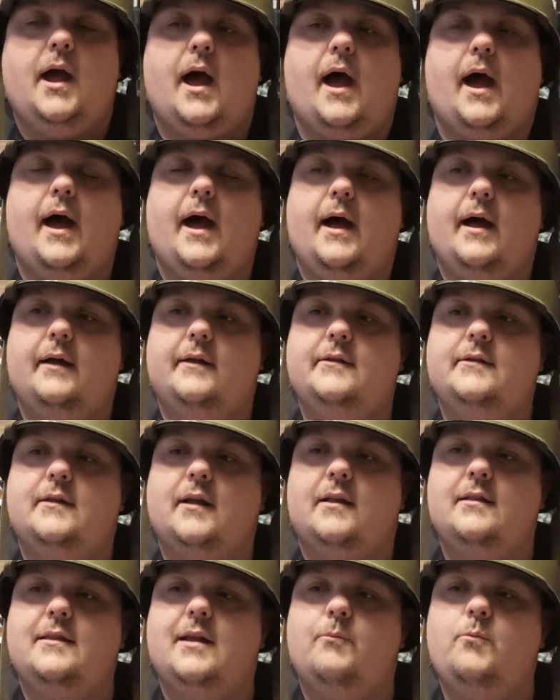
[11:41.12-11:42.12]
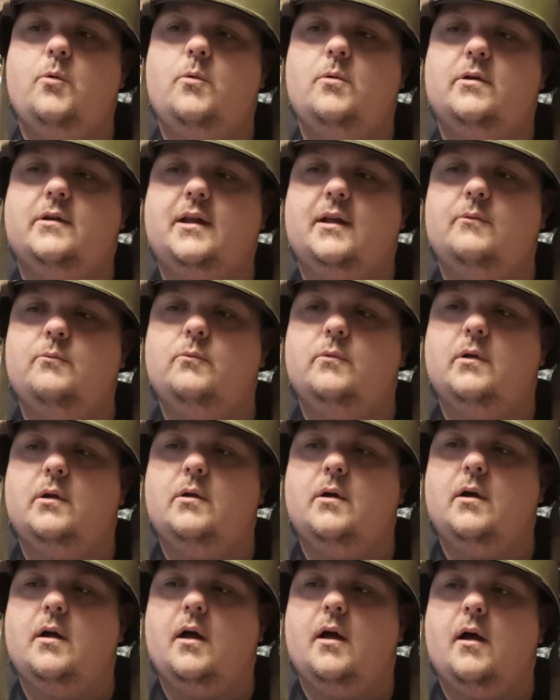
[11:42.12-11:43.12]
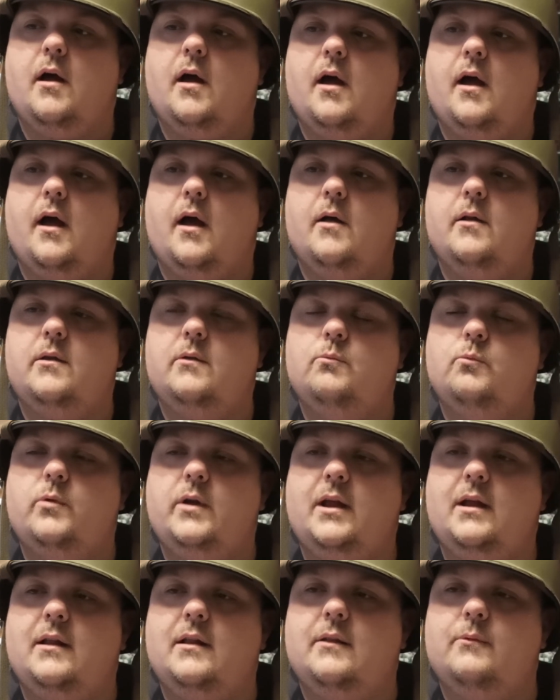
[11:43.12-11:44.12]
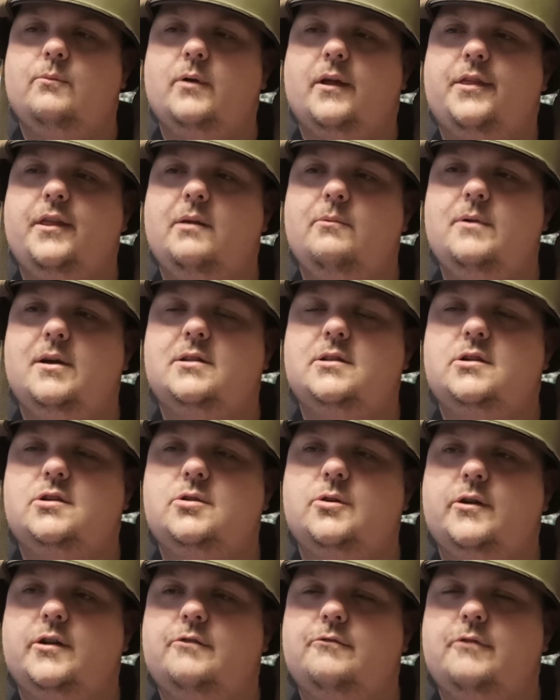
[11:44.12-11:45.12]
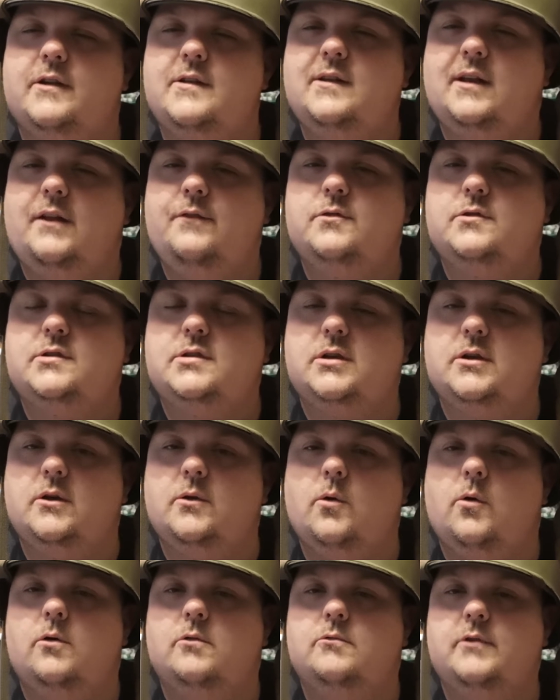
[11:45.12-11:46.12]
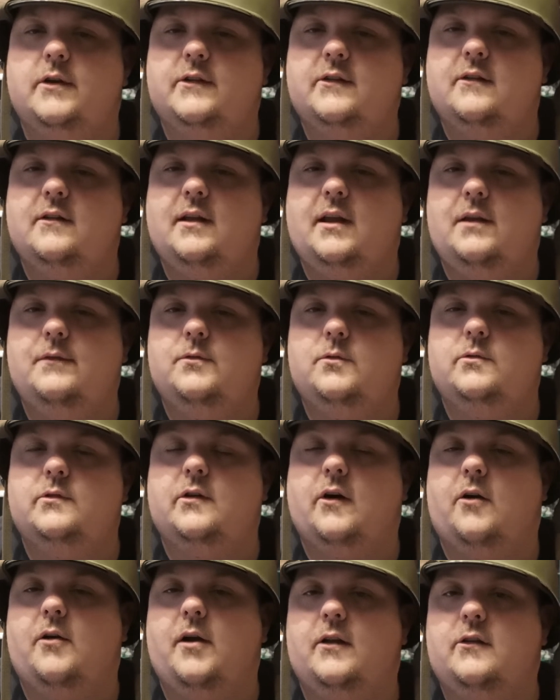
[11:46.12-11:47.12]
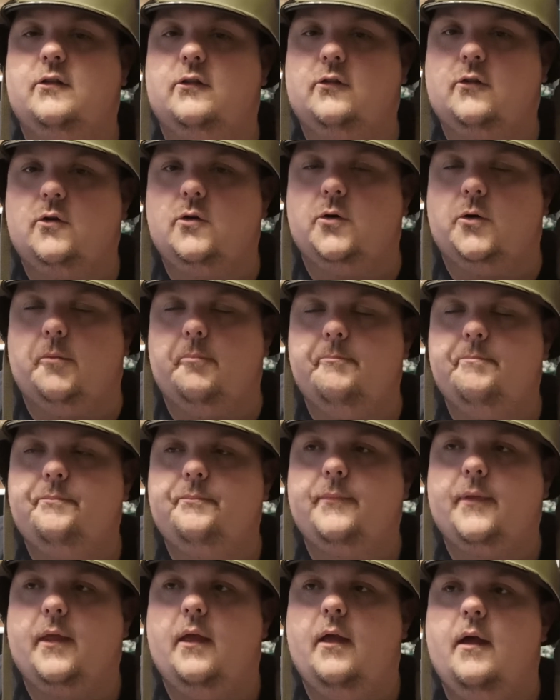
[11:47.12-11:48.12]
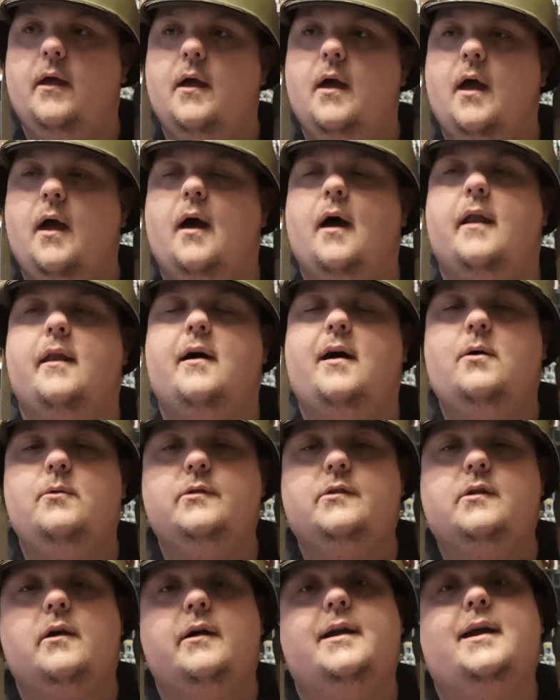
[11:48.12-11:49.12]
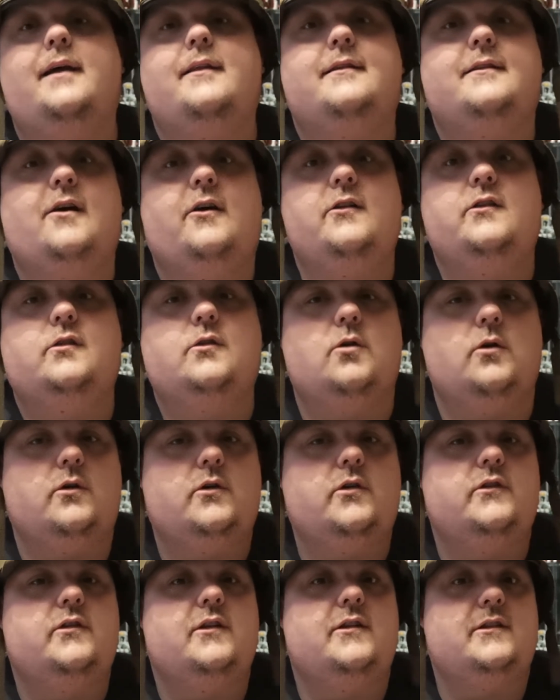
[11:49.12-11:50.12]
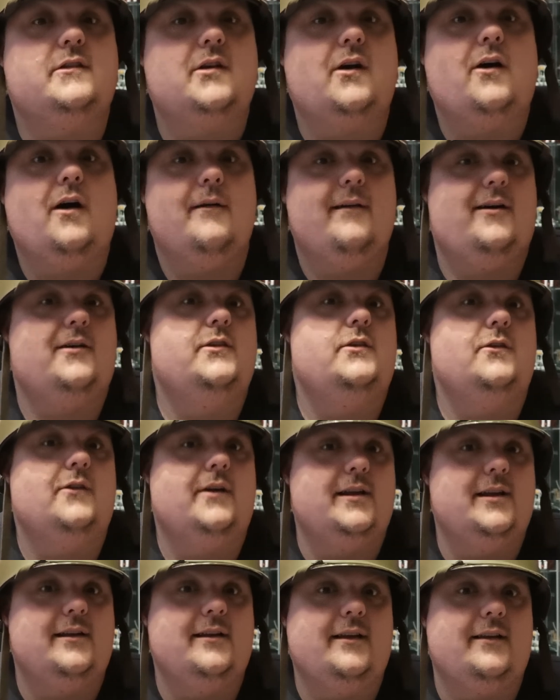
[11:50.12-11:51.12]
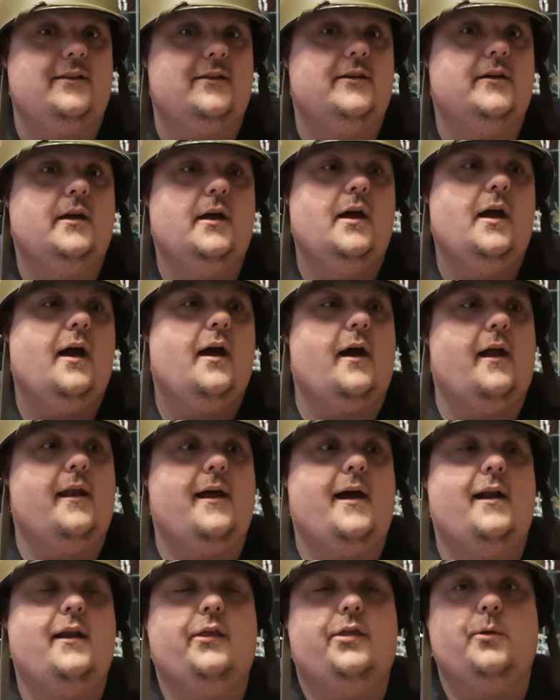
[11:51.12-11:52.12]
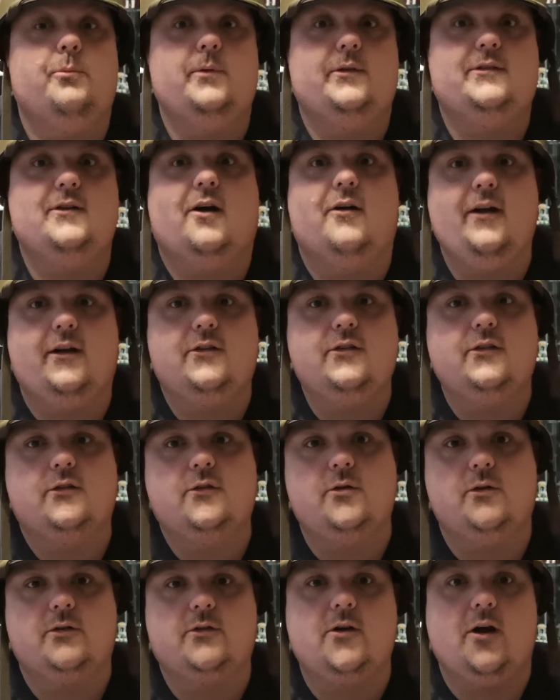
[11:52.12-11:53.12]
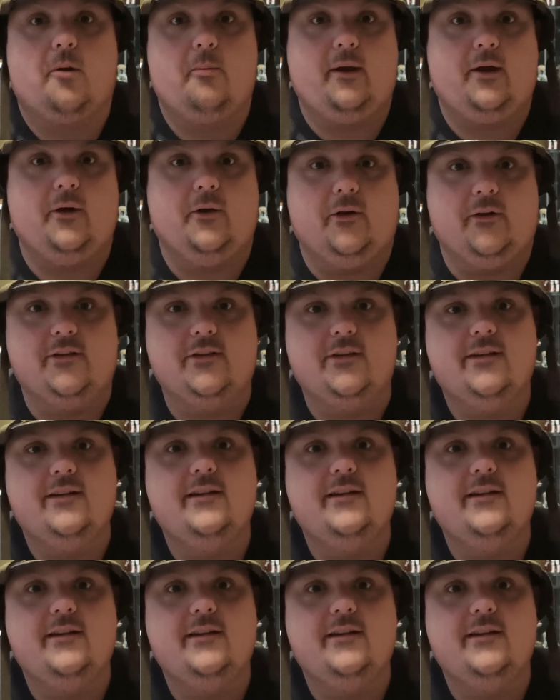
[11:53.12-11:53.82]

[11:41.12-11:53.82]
and then we were looking, and I think we had the choice of Resident Evil 2 or Resident Evil Director's Cut, and I was going to get the Director's Cut because at the time I was young and an idiot, and anything with Director's Cut's got to be good.